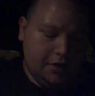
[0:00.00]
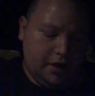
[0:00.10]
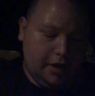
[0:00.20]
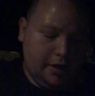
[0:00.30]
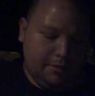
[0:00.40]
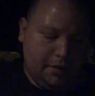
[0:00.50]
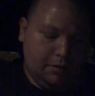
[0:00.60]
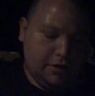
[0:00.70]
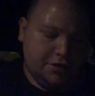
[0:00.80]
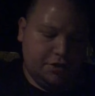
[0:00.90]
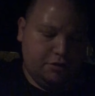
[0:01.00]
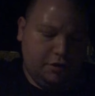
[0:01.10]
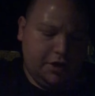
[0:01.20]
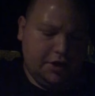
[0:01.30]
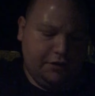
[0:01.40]
I watched the
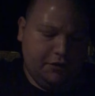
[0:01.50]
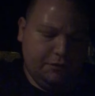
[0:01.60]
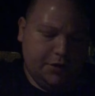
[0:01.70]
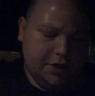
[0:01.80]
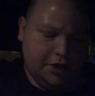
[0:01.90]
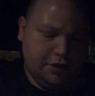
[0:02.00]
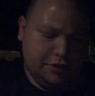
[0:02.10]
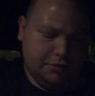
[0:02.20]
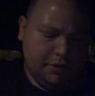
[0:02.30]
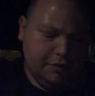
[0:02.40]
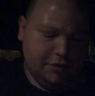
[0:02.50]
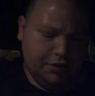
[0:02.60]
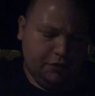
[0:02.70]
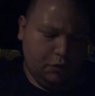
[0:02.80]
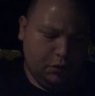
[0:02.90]
3 different videos. I believe it was
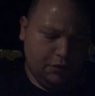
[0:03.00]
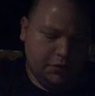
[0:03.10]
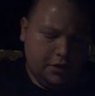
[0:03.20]
the four